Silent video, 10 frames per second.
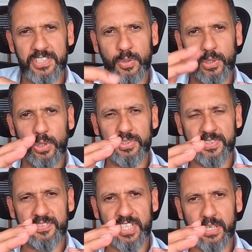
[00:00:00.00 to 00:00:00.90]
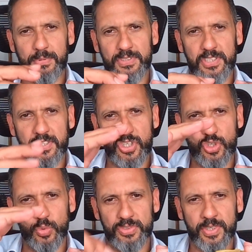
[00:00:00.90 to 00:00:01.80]
to do a lot of segments,
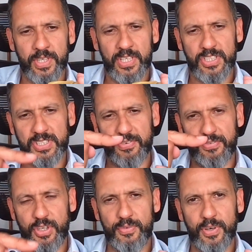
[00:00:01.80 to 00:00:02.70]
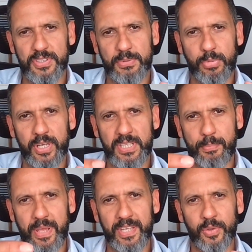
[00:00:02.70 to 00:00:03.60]
just a few vertebrae,
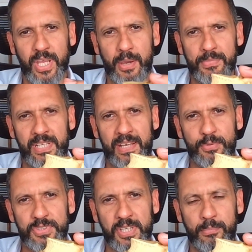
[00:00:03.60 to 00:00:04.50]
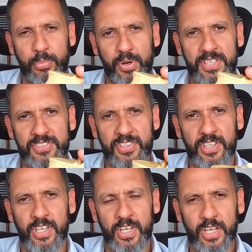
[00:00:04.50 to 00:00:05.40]
depending on how many levels are compressed
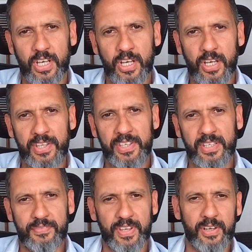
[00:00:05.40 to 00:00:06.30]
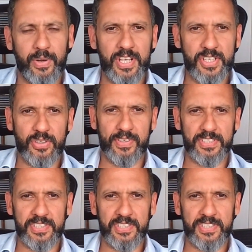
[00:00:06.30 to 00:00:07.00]
and the configuration of it.